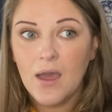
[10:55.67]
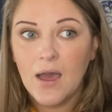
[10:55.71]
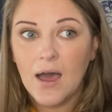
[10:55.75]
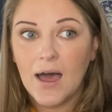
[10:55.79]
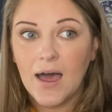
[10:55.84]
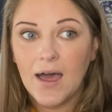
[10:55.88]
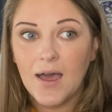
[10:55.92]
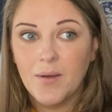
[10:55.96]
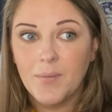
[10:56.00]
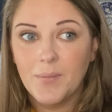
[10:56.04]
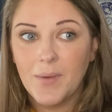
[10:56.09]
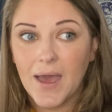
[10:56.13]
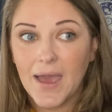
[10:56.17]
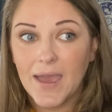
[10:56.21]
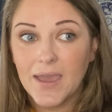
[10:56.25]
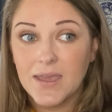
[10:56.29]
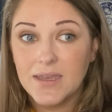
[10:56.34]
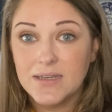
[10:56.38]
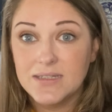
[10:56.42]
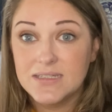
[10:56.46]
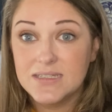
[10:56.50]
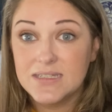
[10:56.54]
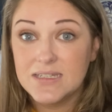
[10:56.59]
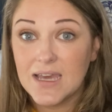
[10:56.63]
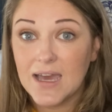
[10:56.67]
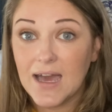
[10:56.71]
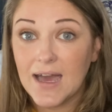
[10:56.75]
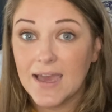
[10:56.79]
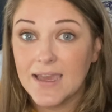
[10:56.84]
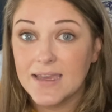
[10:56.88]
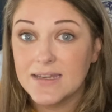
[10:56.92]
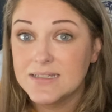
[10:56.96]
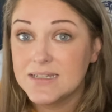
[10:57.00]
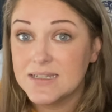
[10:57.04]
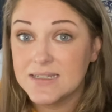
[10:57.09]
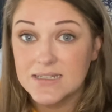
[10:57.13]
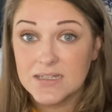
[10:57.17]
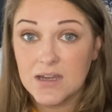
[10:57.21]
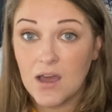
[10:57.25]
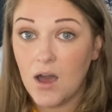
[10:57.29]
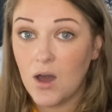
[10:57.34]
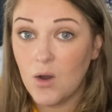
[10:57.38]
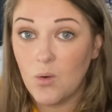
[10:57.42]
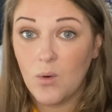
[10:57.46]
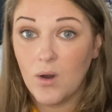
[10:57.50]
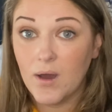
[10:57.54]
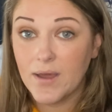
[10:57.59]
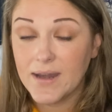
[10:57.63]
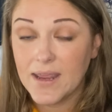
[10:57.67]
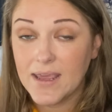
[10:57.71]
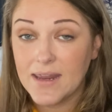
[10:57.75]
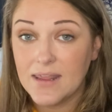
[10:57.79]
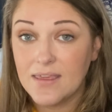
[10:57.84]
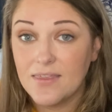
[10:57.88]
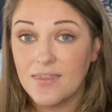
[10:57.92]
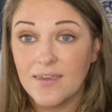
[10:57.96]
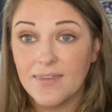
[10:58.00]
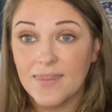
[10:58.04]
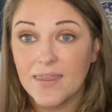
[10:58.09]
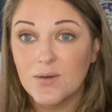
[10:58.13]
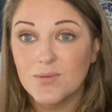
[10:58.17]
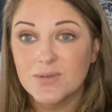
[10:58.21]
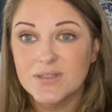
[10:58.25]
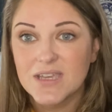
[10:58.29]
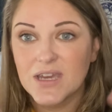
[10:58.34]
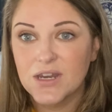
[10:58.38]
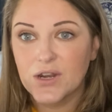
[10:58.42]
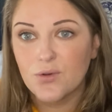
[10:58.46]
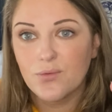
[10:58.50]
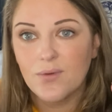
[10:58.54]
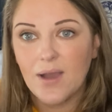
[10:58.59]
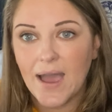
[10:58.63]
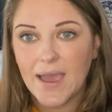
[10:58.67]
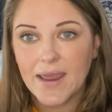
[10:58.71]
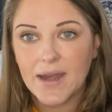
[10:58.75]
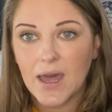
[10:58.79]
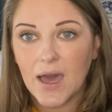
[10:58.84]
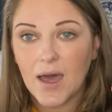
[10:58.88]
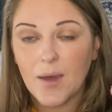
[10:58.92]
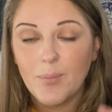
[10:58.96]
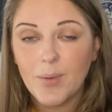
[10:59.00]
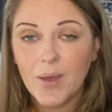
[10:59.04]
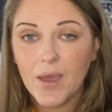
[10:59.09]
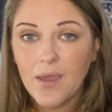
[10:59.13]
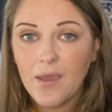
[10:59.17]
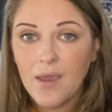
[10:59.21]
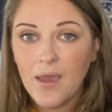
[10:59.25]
I did not want anything that was going to ride up.